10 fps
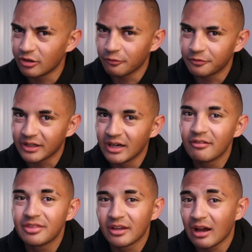I don't forget
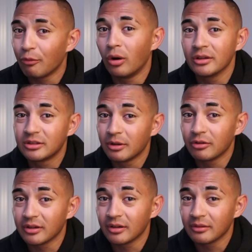everything. I want to be
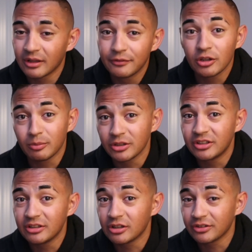able to give you as much
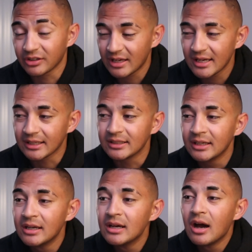detail as I can.
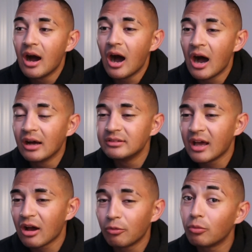
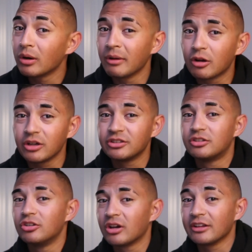Now, one of my
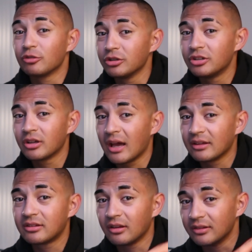questions to you guys, I want you
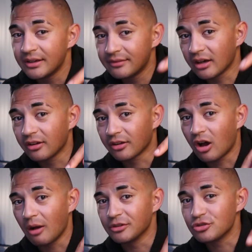guys to leave down in the
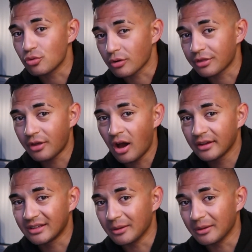comments your thoughts and